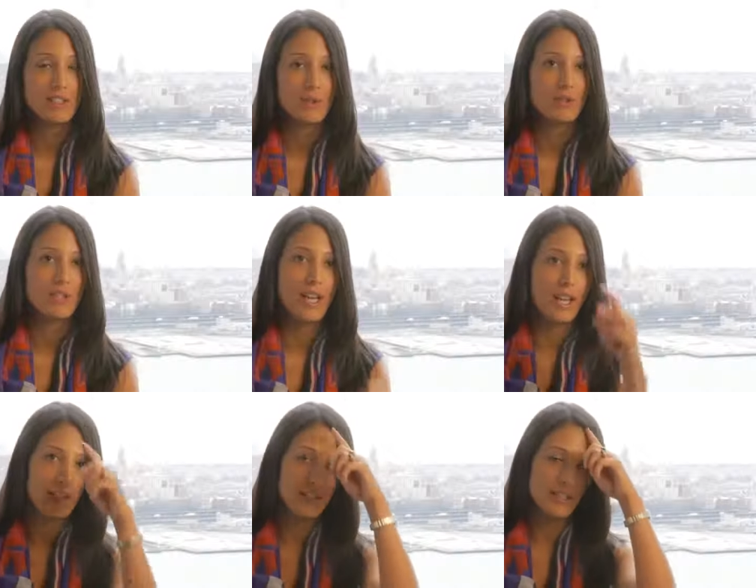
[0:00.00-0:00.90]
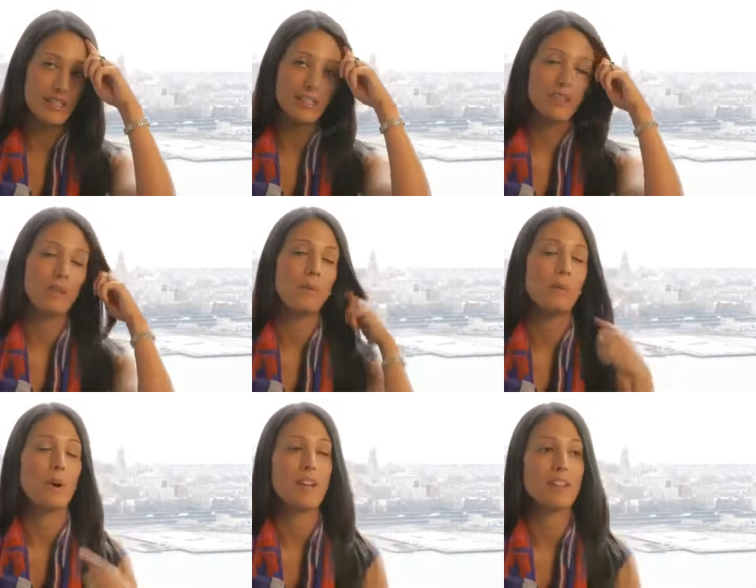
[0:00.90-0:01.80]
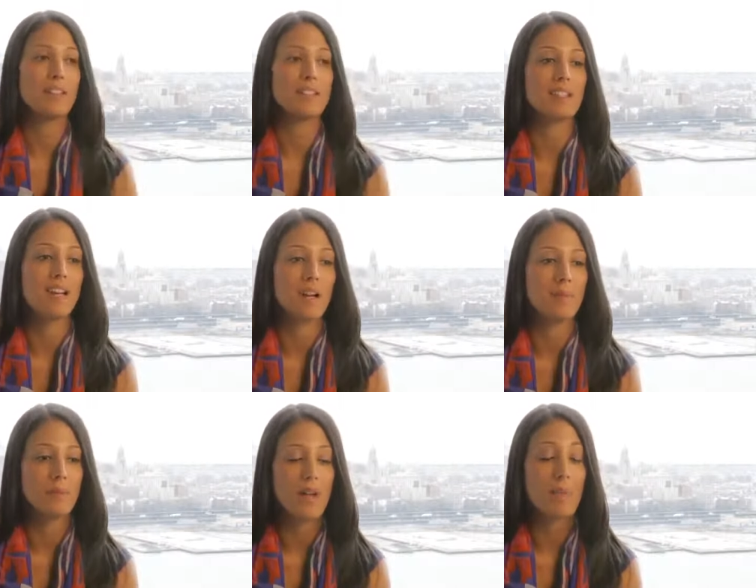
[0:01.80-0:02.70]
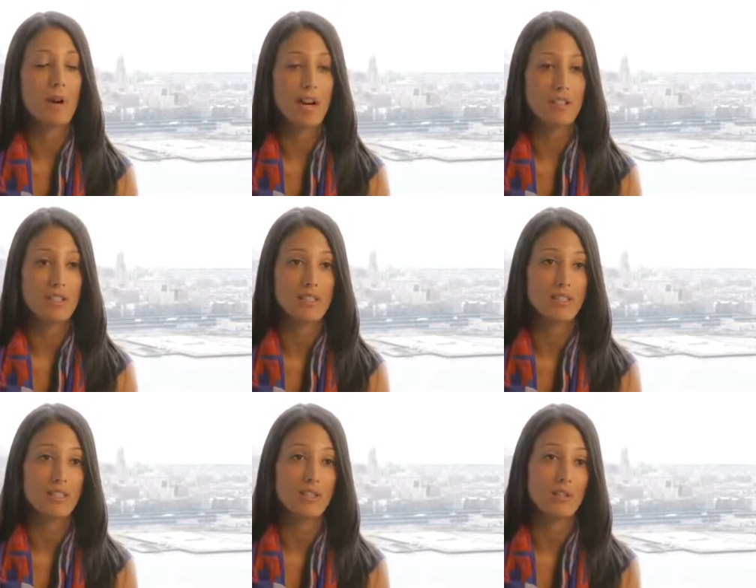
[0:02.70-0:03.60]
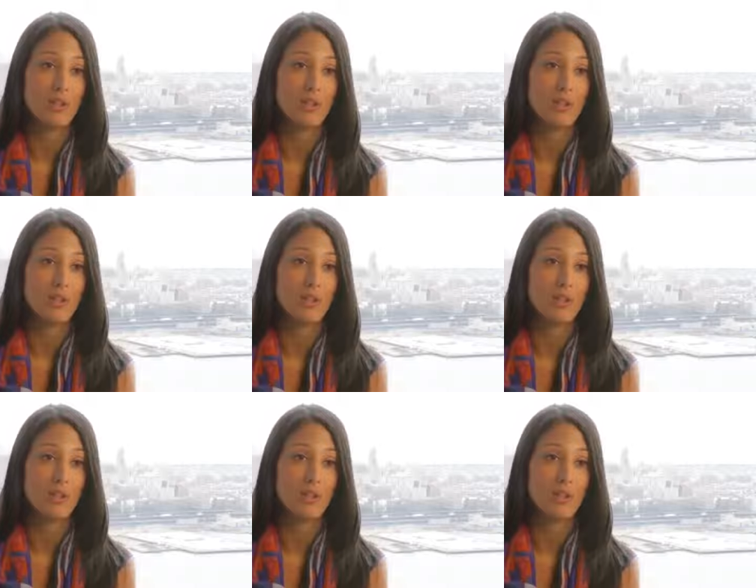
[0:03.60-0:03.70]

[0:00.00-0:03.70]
social calendar was um, a project this year. So